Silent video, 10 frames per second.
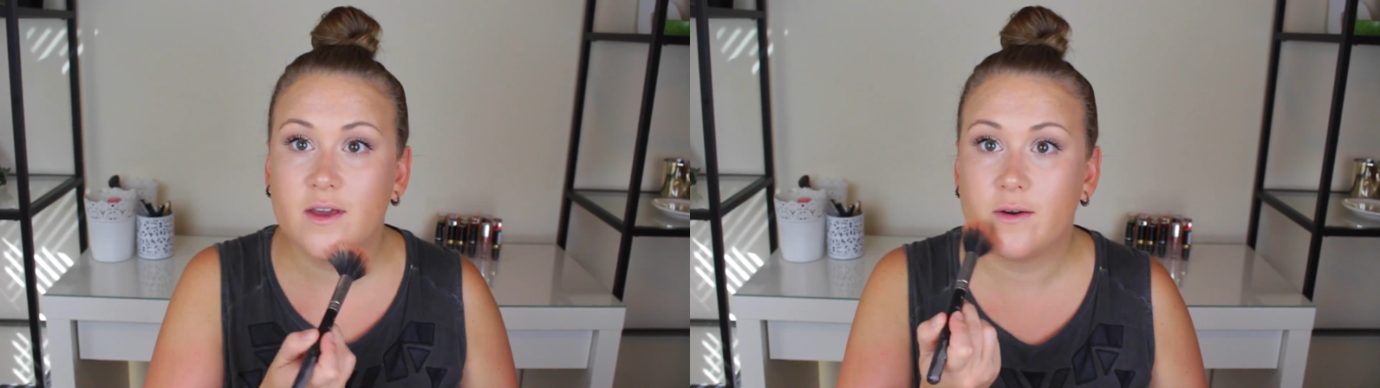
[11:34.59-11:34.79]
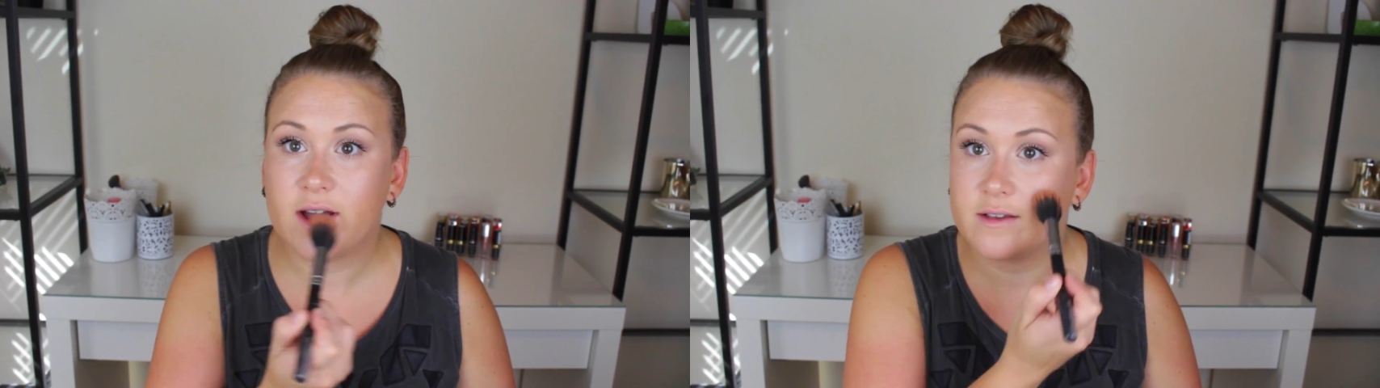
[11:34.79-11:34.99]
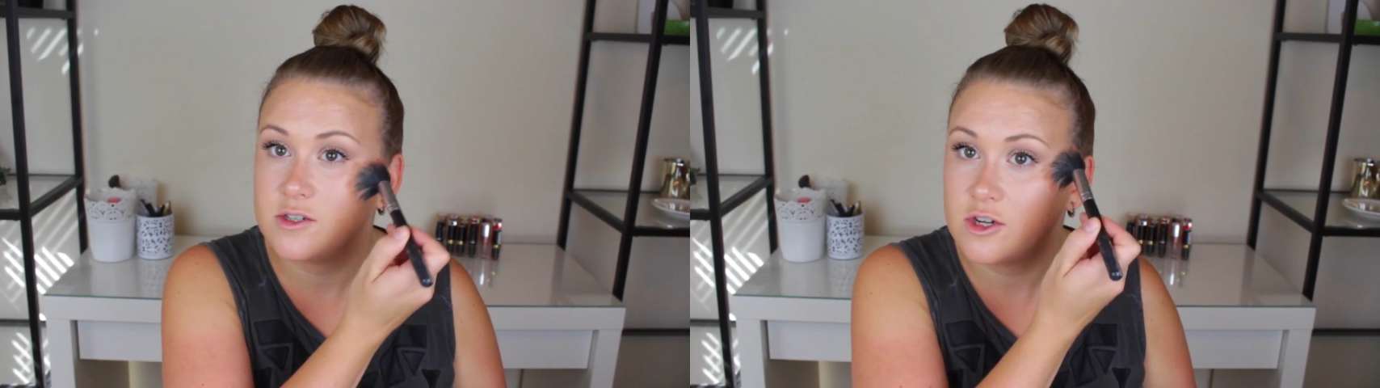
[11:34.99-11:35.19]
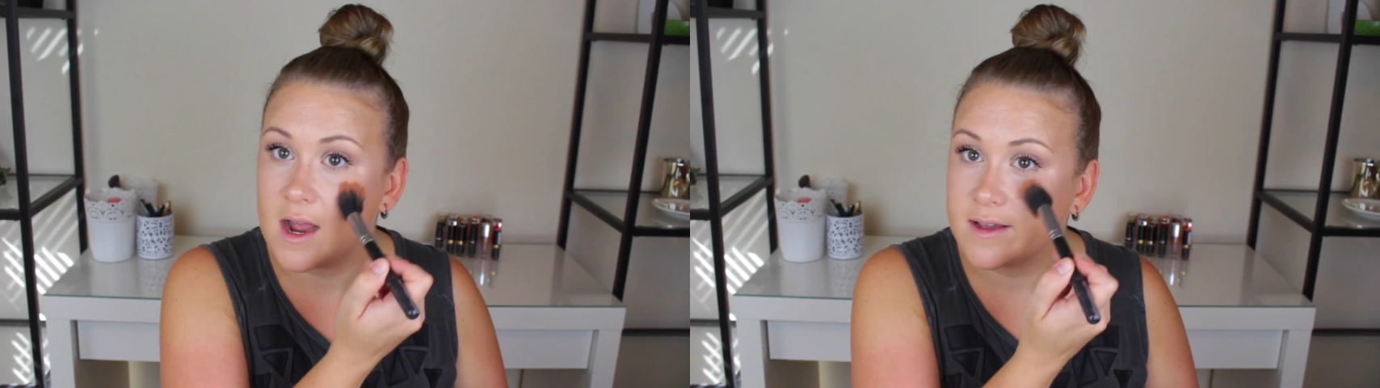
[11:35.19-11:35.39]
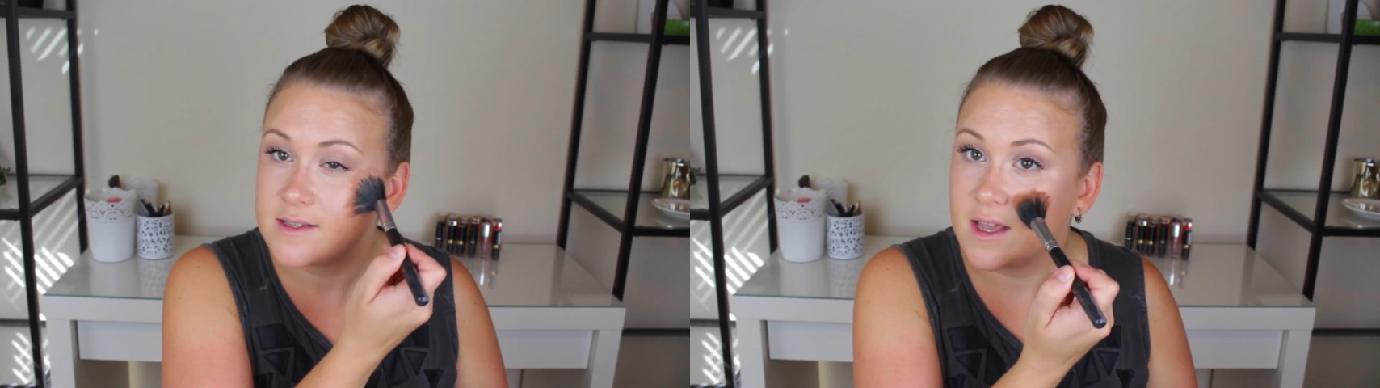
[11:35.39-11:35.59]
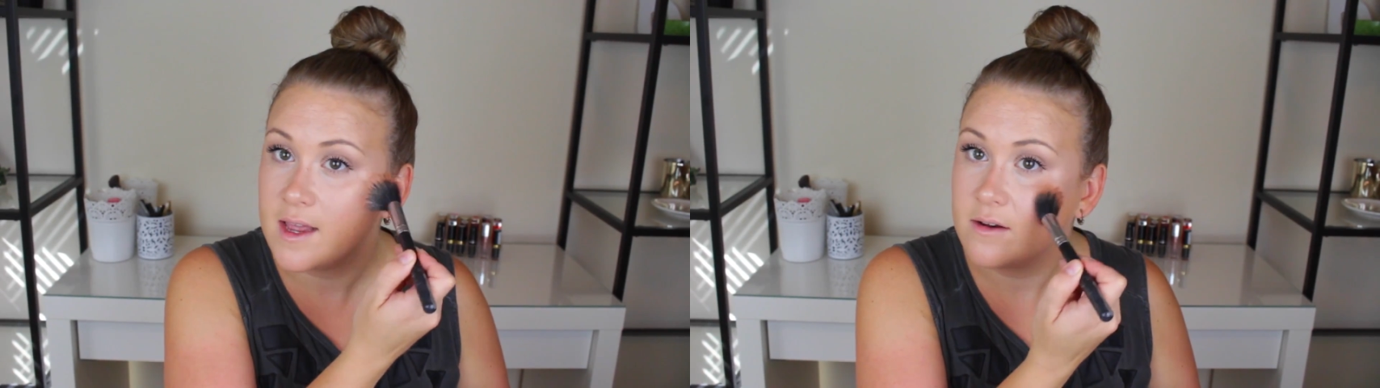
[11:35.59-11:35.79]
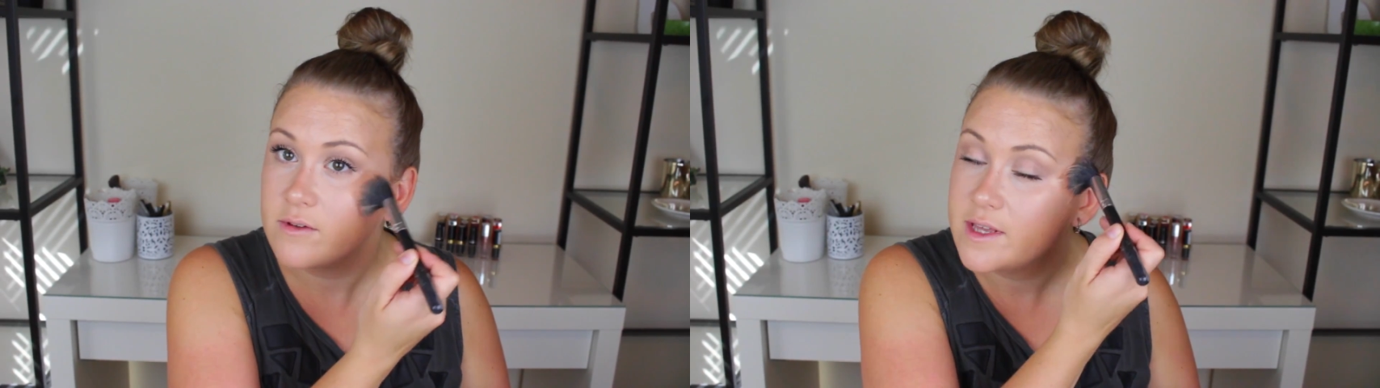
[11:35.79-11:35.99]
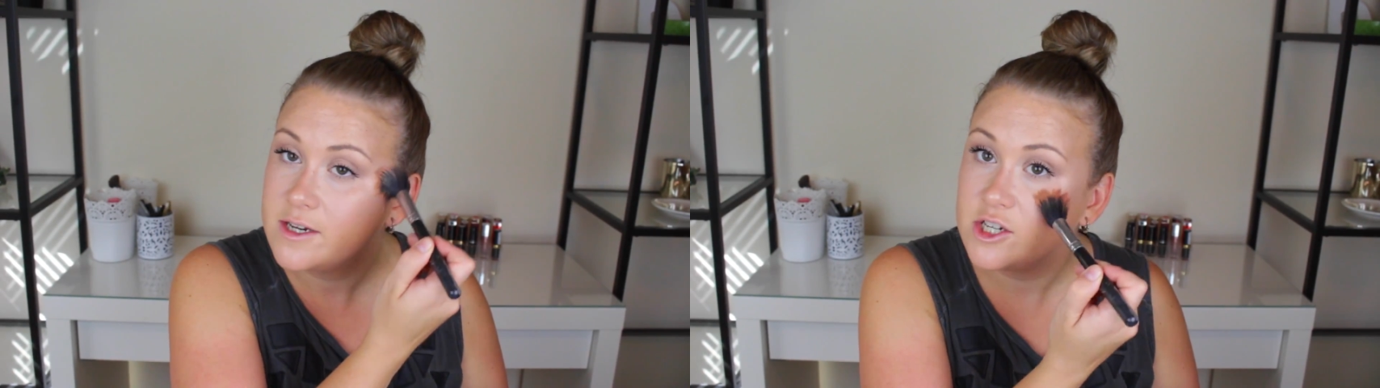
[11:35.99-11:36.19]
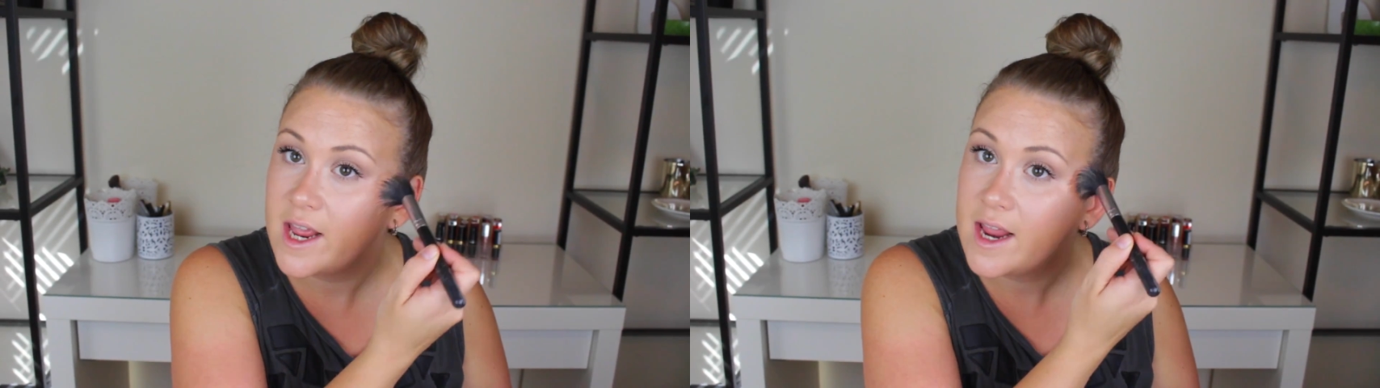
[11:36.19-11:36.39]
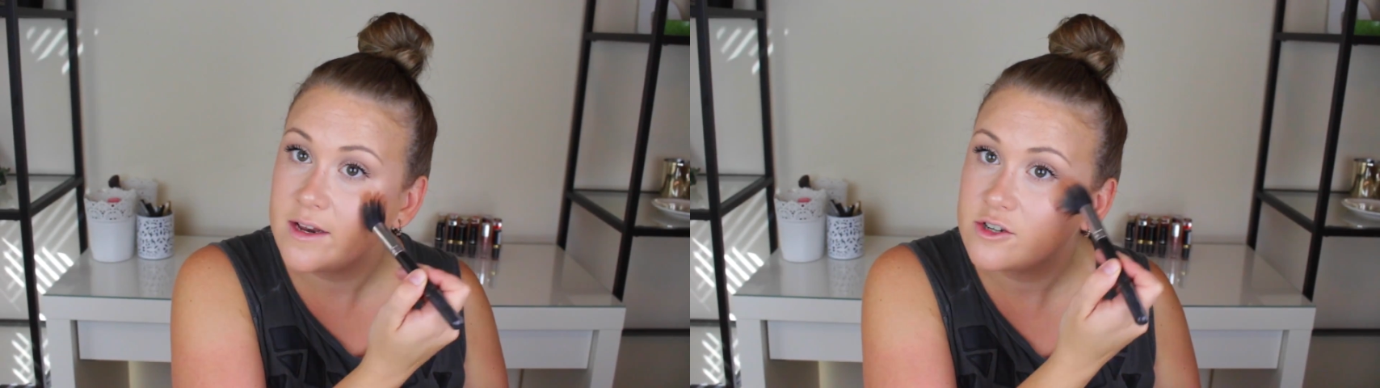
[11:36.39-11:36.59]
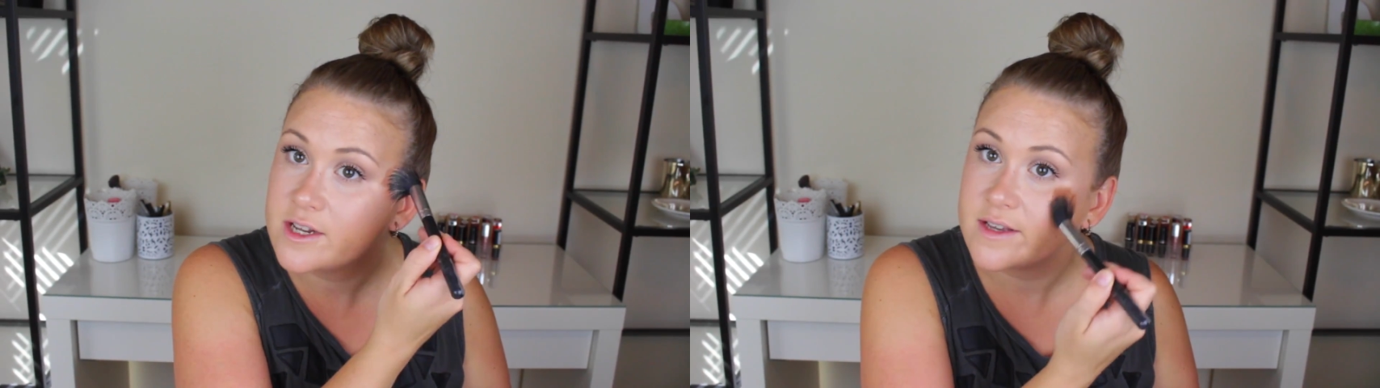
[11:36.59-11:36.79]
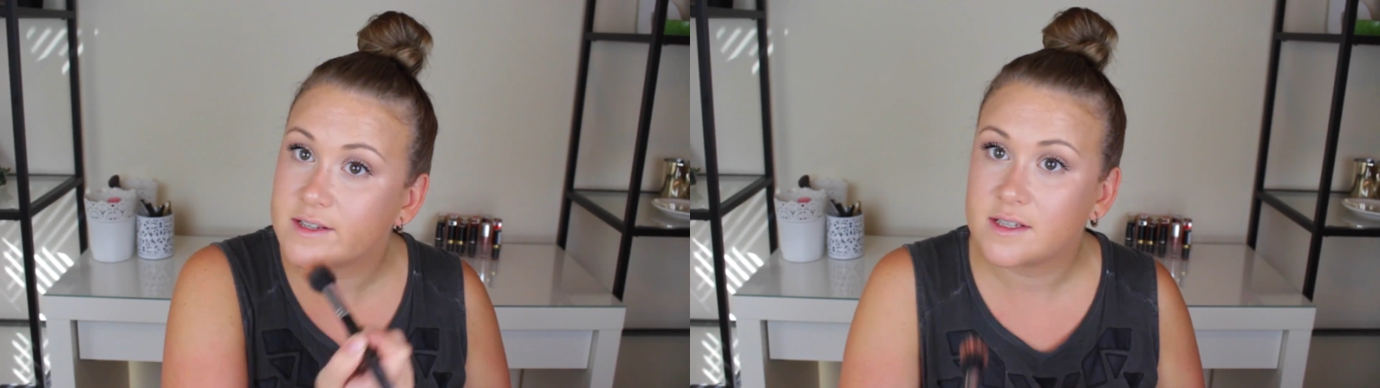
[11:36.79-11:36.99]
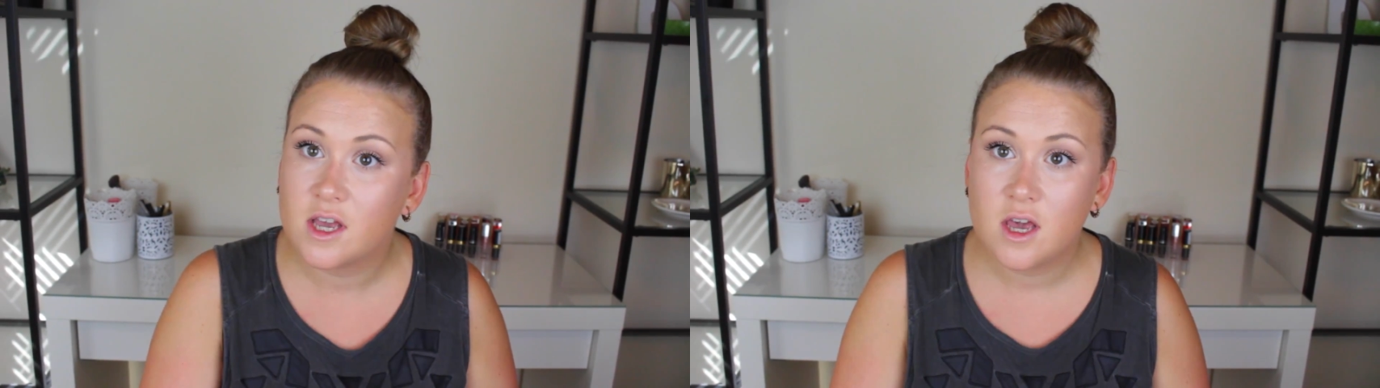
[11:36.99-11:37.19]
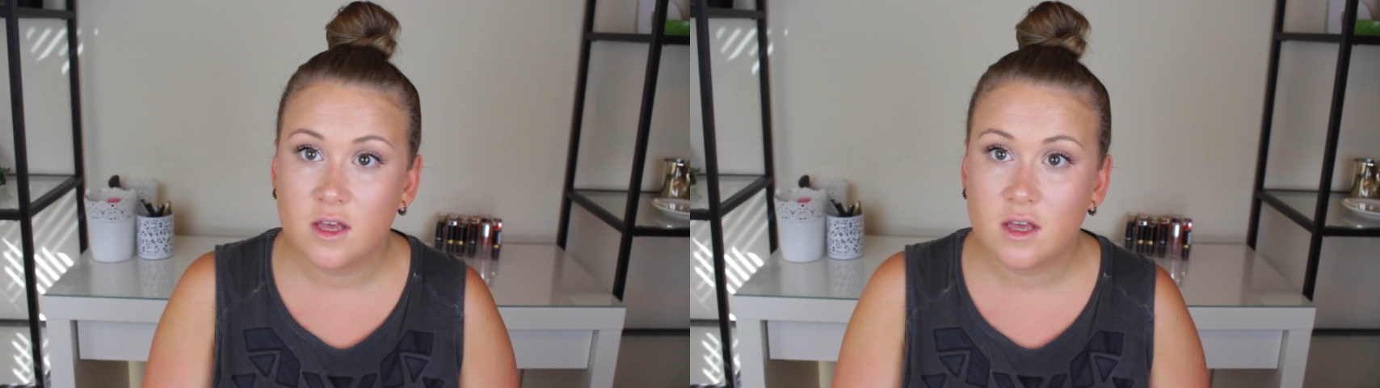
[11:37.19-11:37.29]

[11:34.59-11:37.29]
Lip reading: who has dry skin really changes